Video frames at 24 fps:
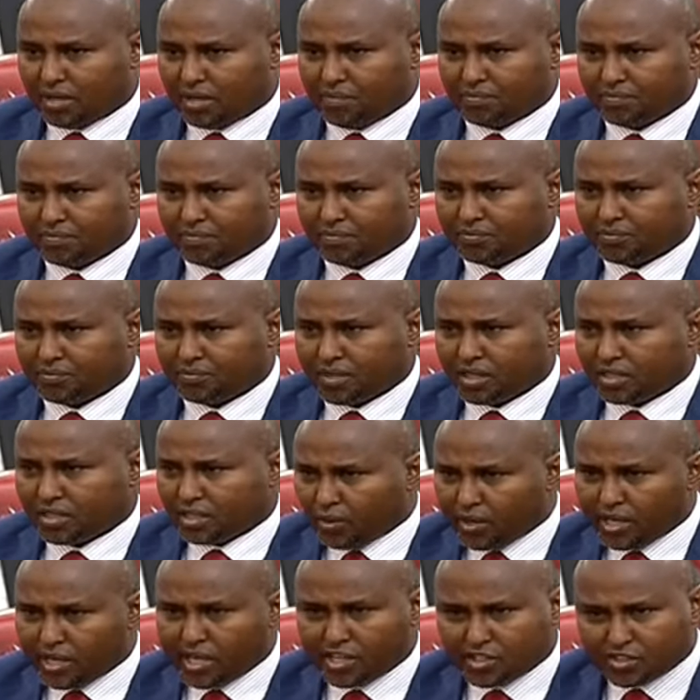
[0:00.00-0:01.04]
stamp,
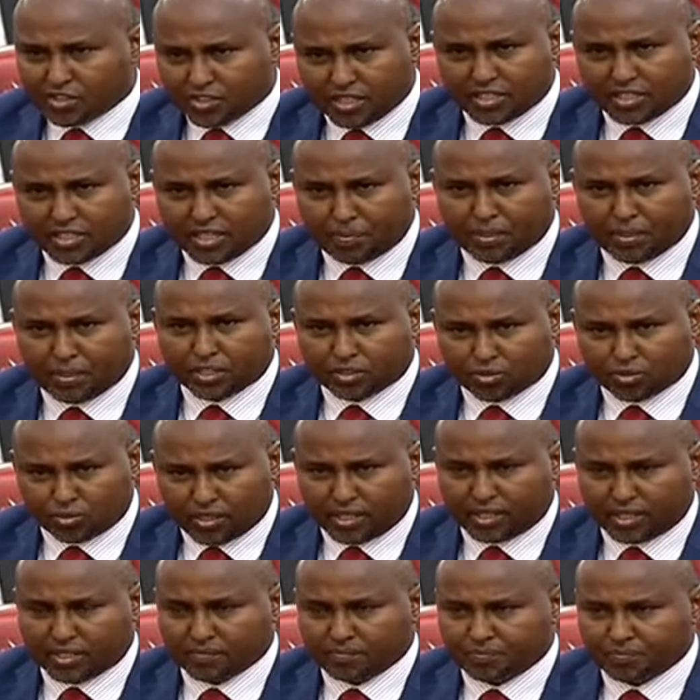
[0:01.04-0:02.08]
the way I see it happening
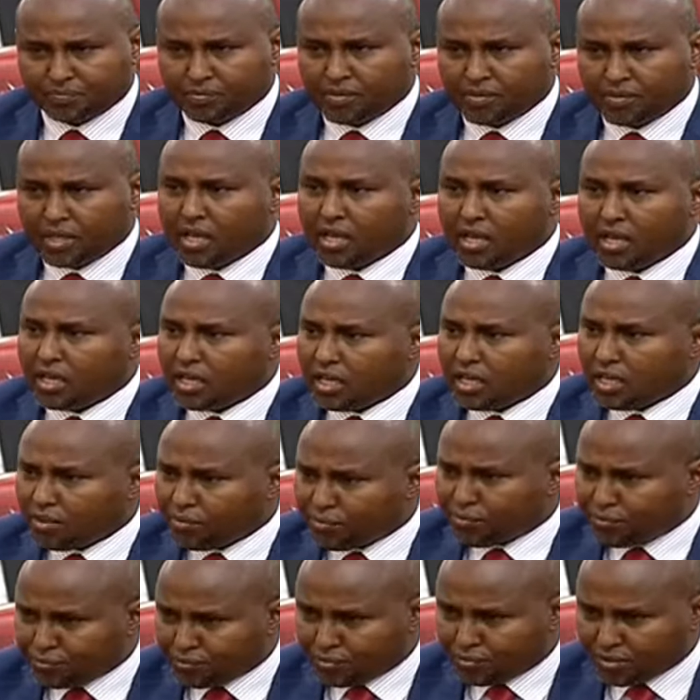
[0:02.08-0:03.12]
today.
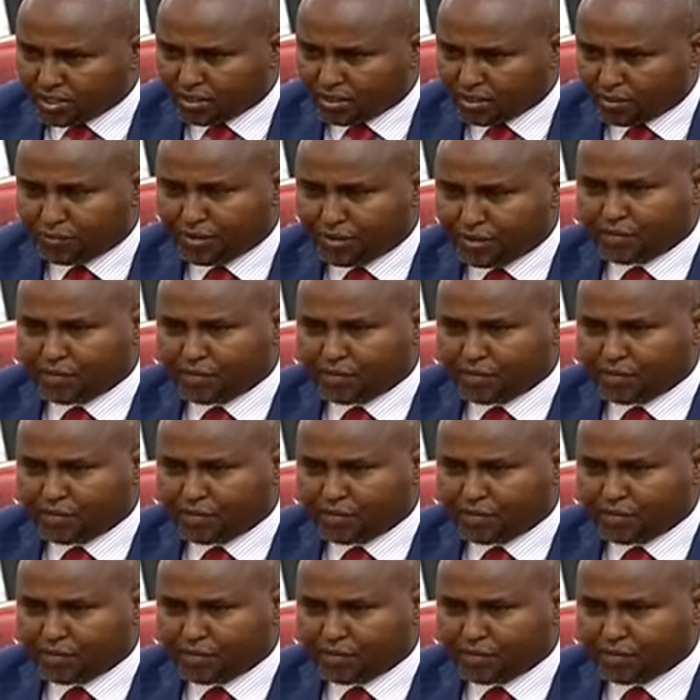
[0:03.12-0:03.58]
If the